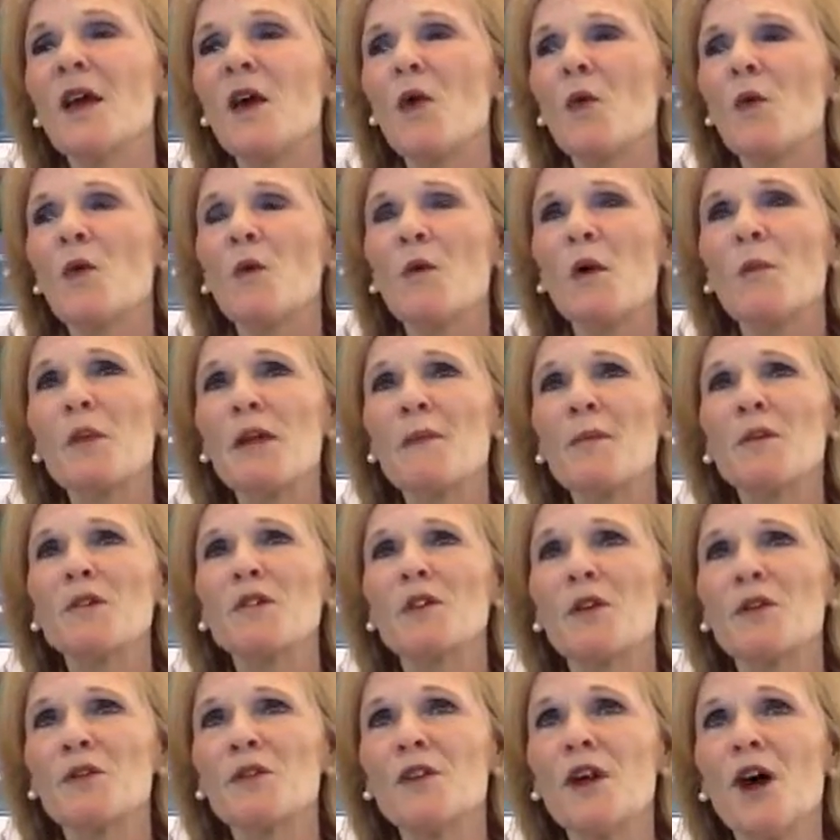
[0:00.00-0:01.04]
But what people
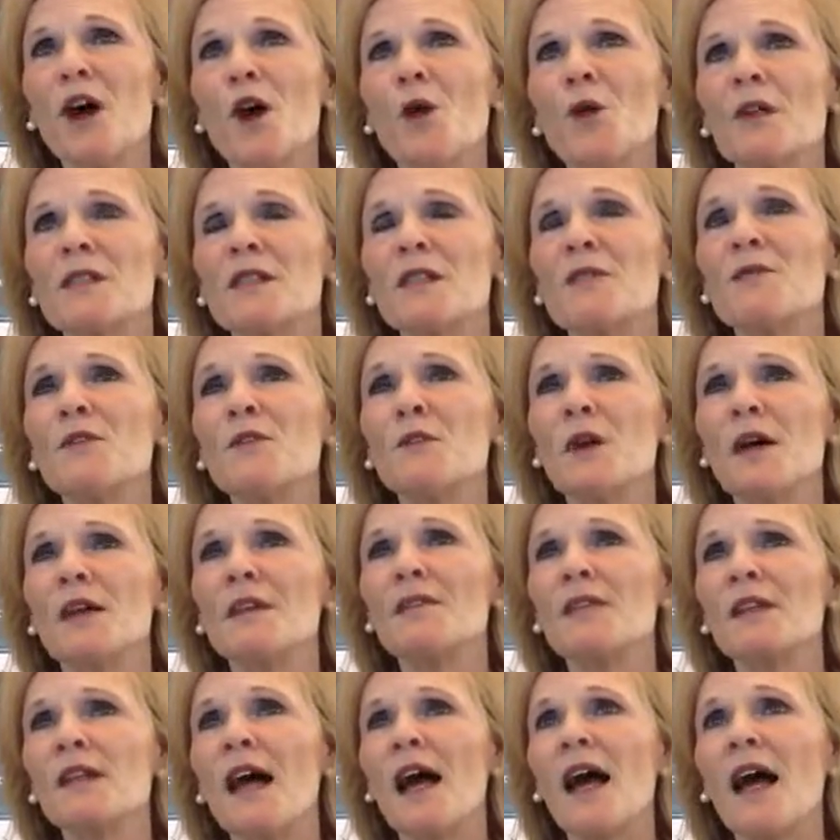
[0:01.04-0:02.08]
don't know is if you
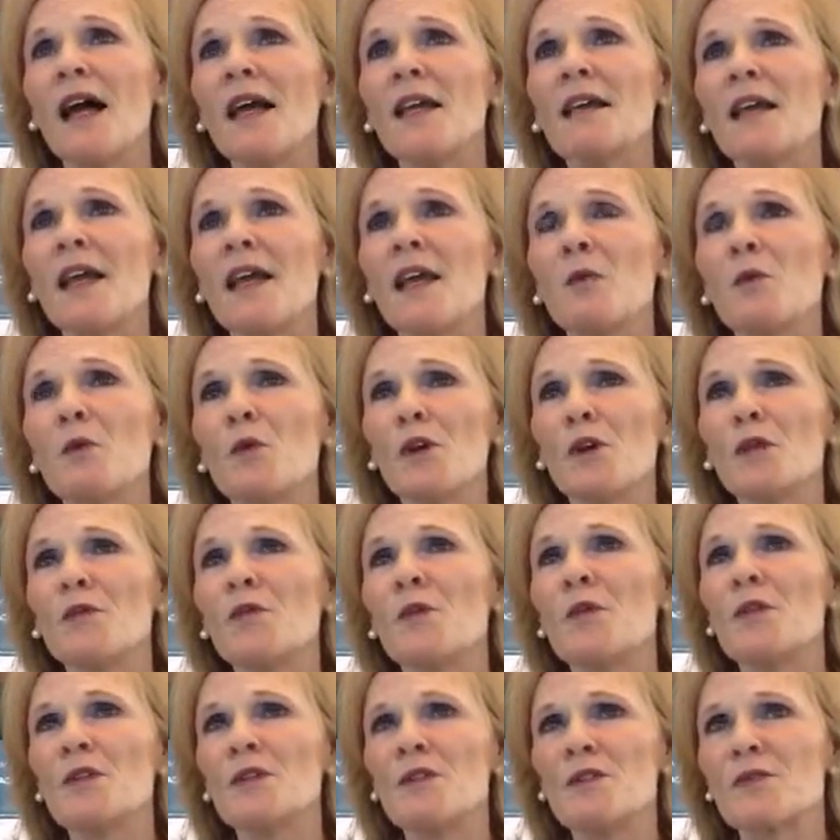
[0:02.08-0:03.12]
align a
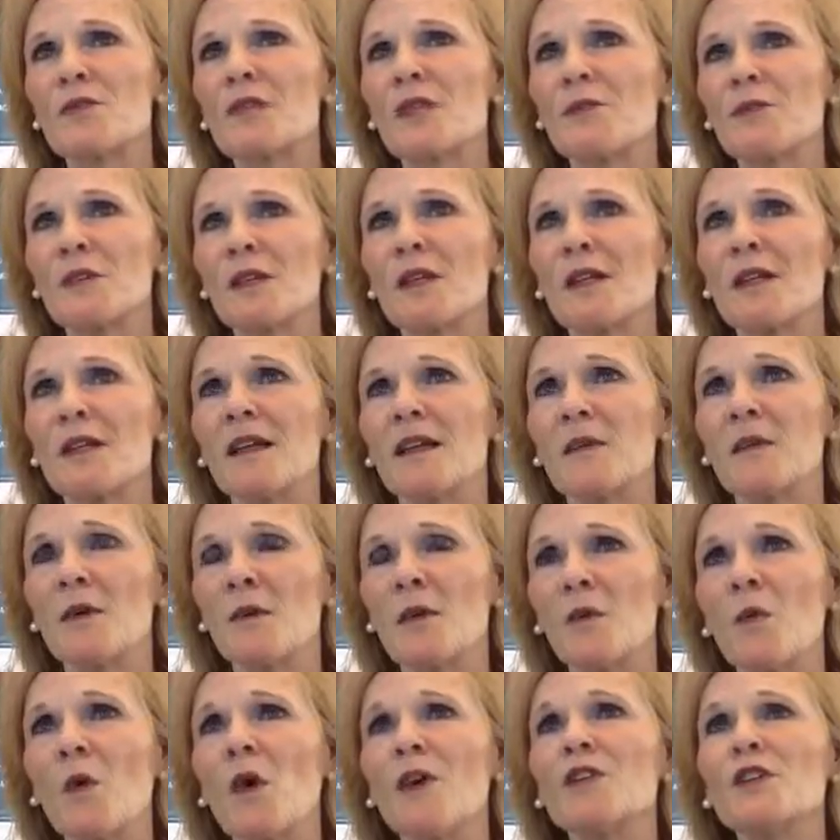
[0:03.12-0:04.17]
workforce certificate,
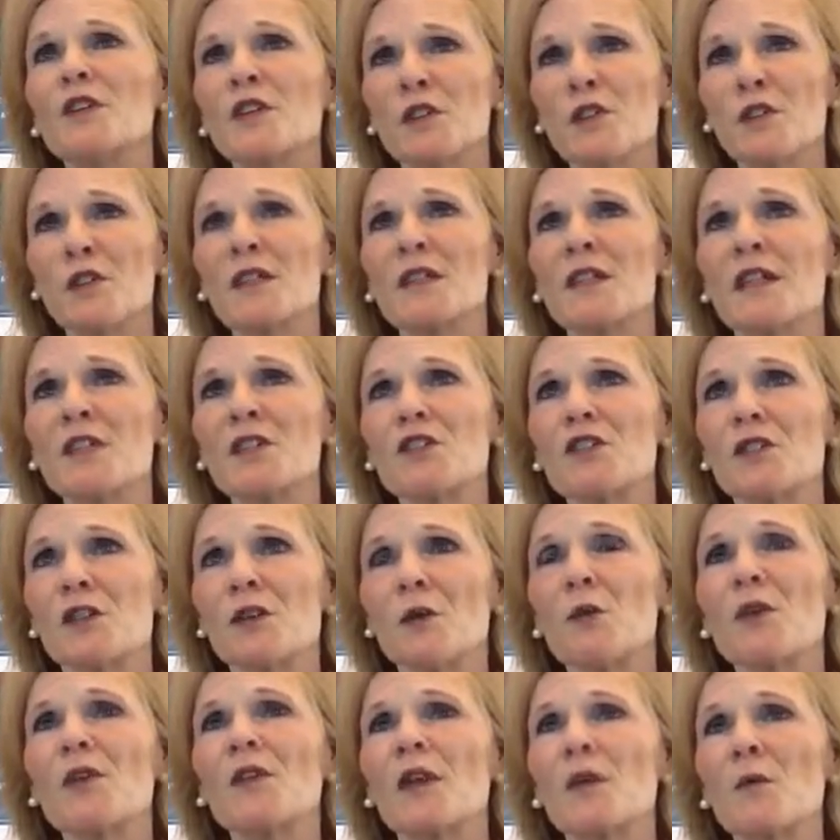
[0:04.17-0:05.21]
a one-year credential,
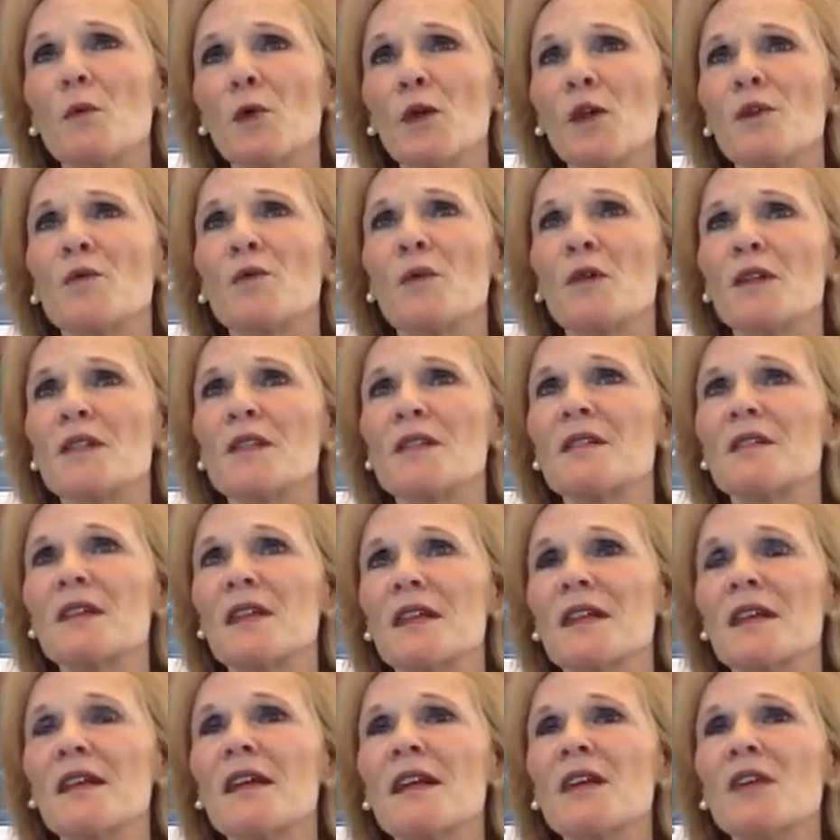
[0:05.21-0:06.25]
with a workforce
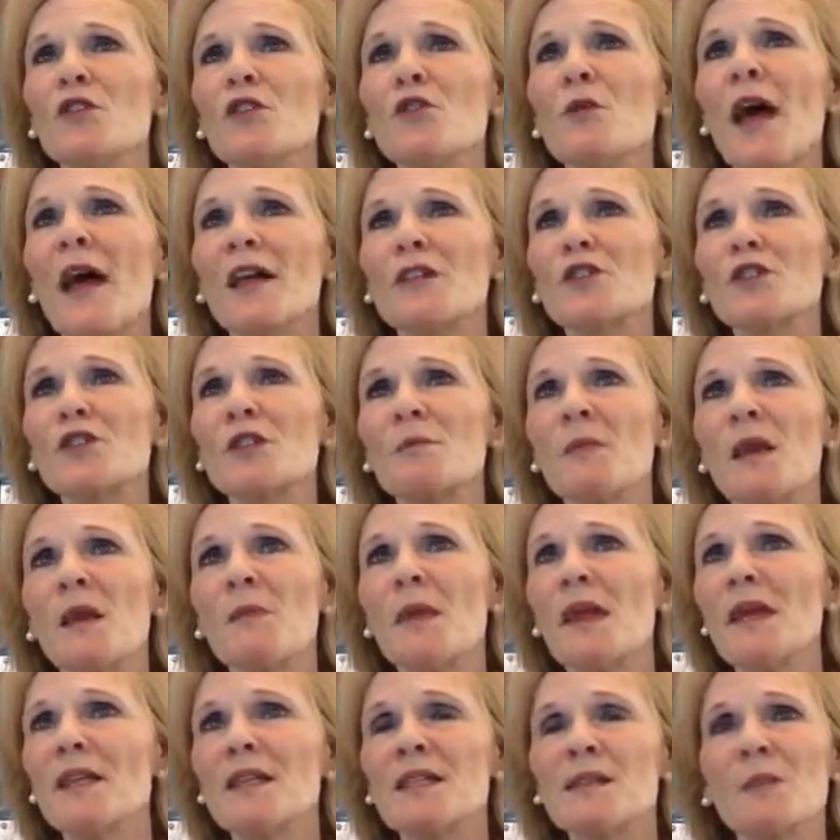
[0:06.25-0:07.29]
need, you actually may
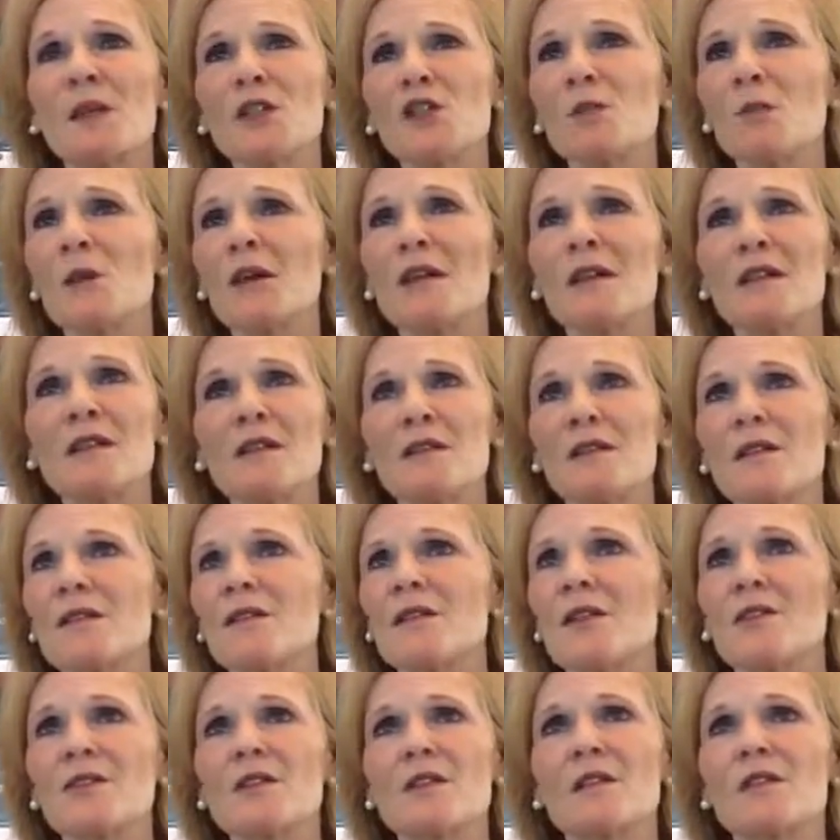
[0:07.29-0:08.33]
make as much money as an
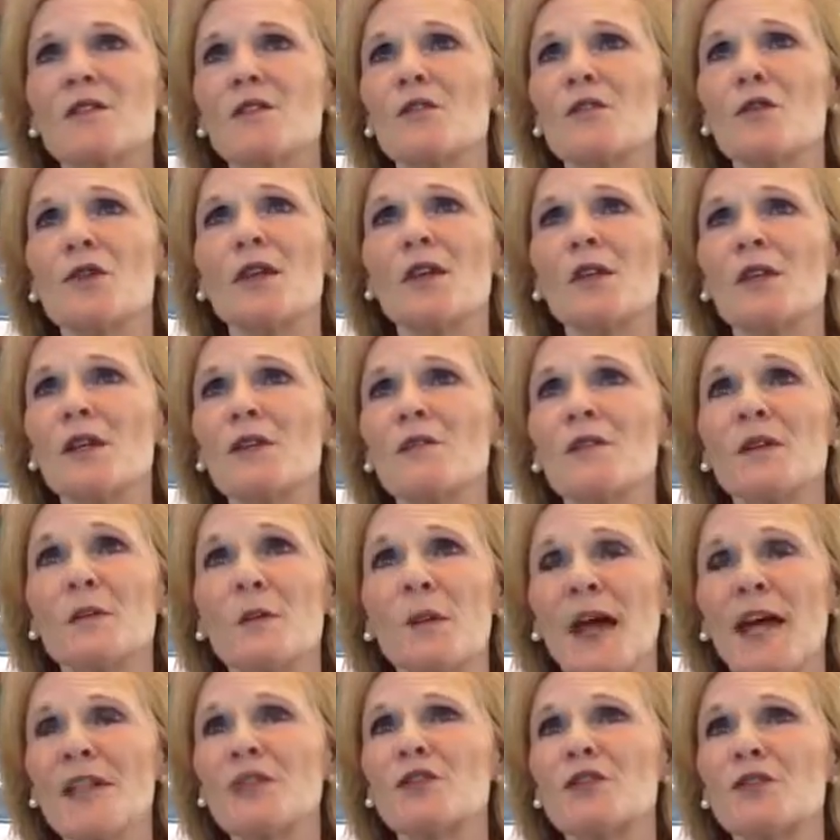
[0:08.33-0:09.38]
associate degree or even a
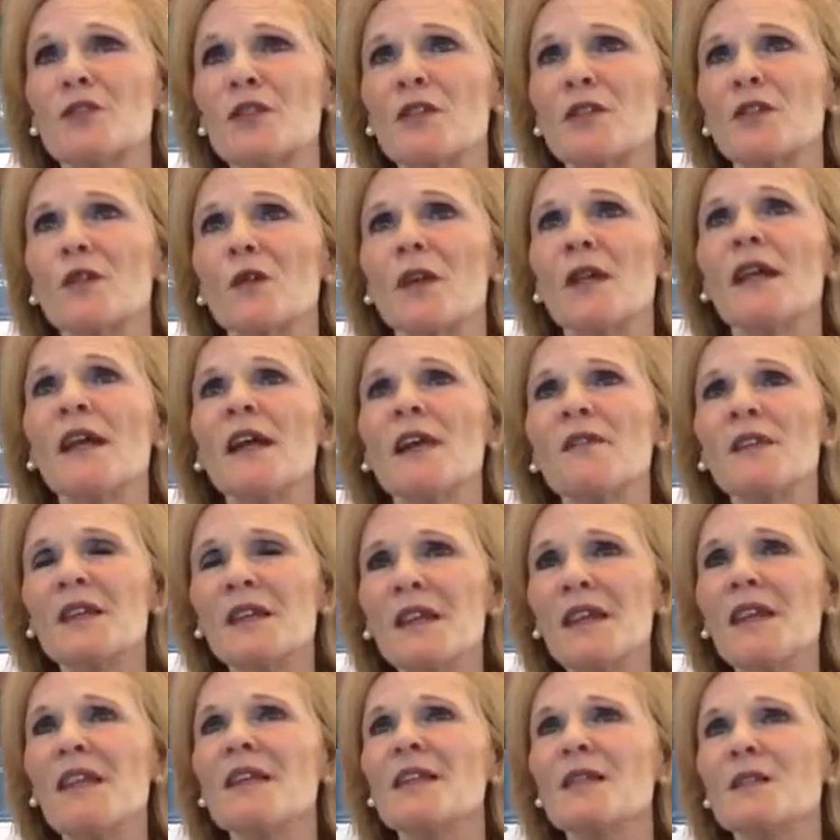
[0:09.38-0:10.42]
bachelor's degree. The
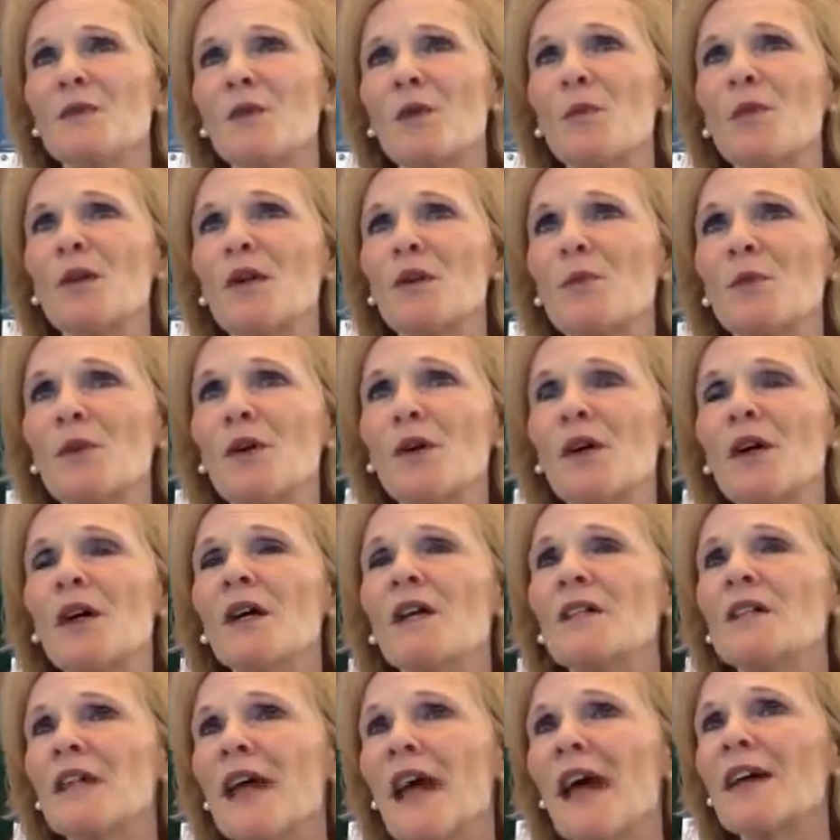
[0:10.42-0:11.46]
key is for people
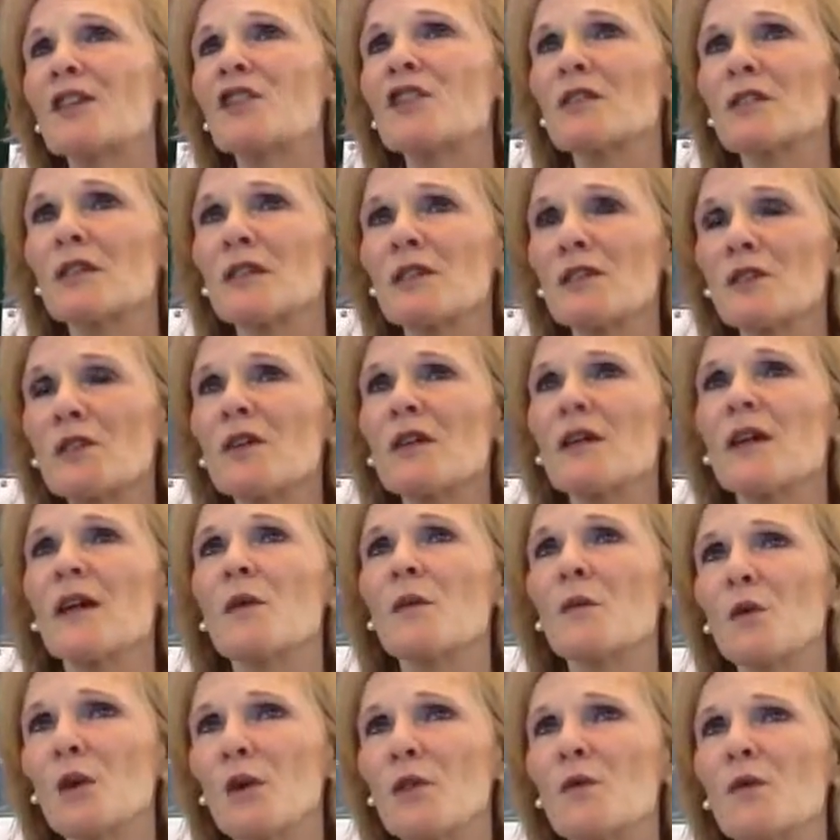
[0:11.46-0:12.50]
to actually look
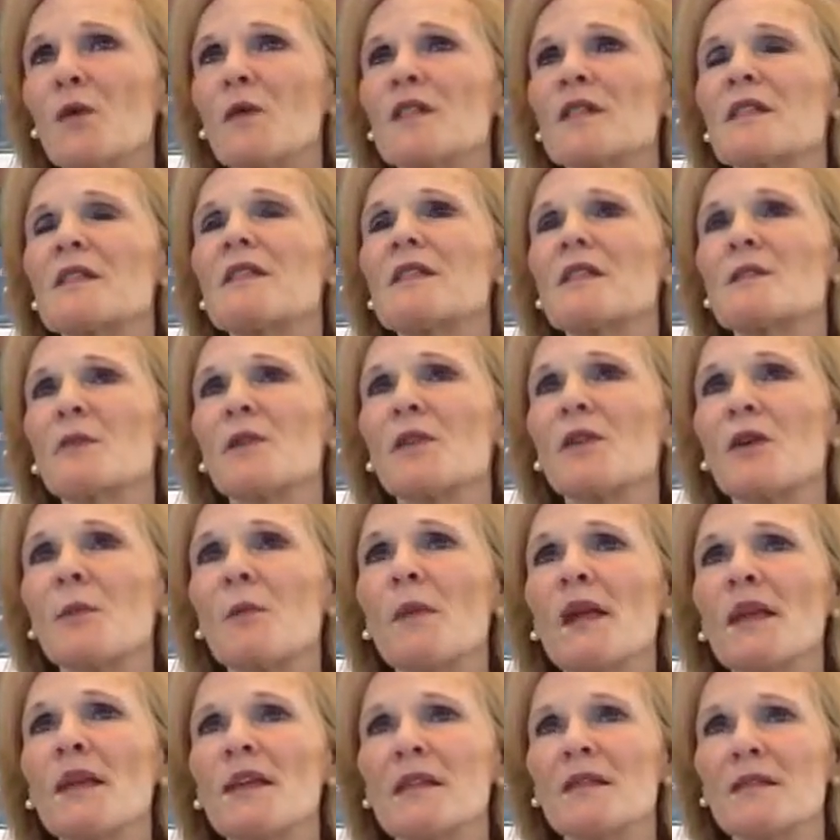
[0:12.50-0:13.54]
at workforce needs when they're
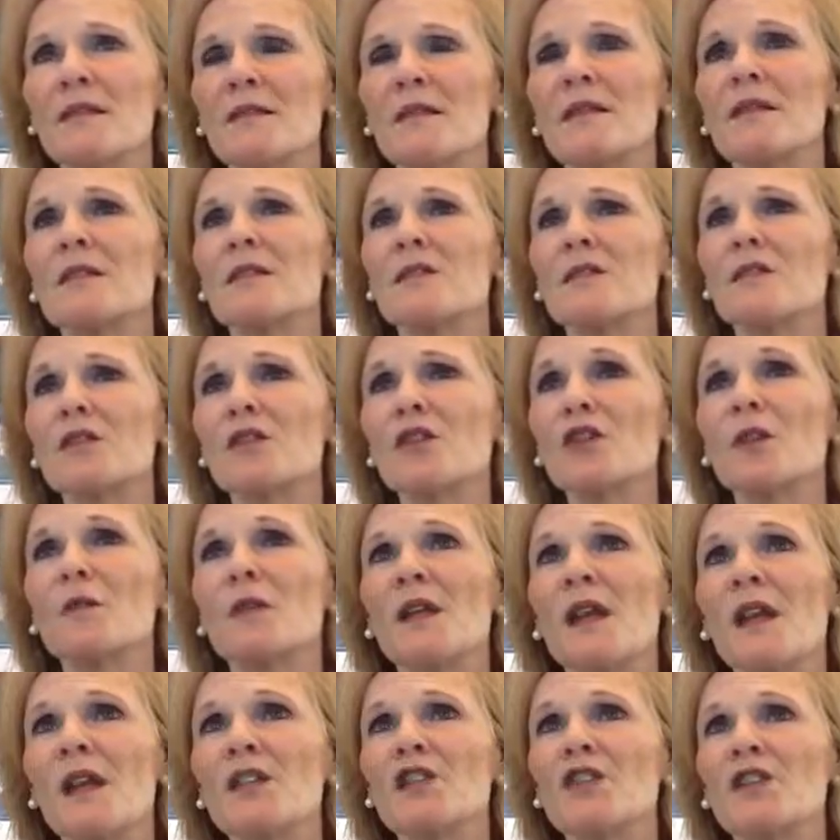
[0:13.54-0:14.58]
making the
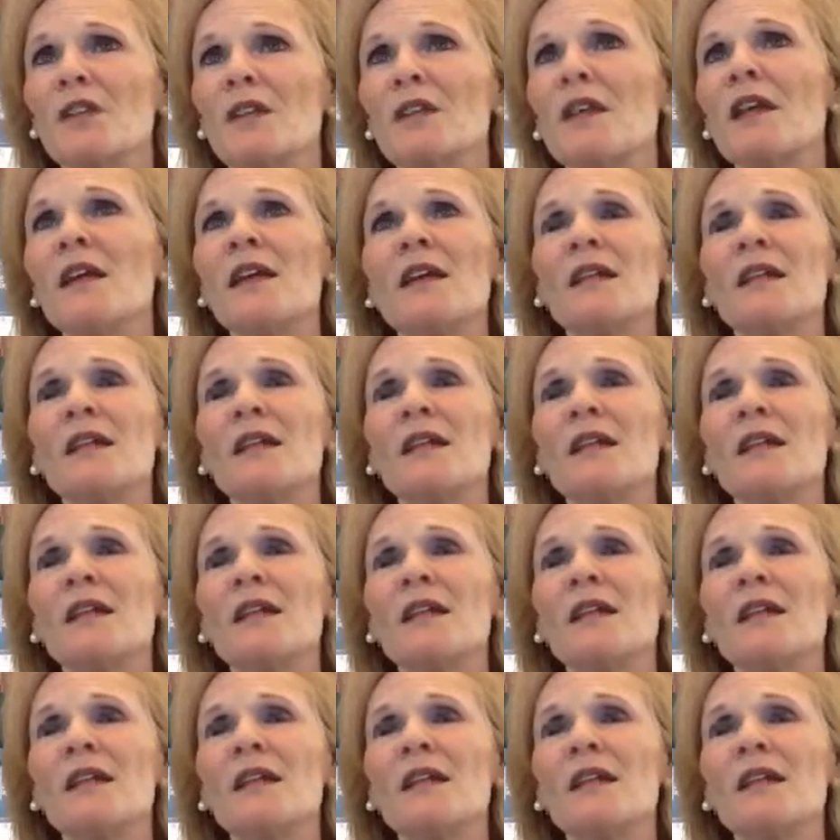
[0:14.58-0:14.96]
determination.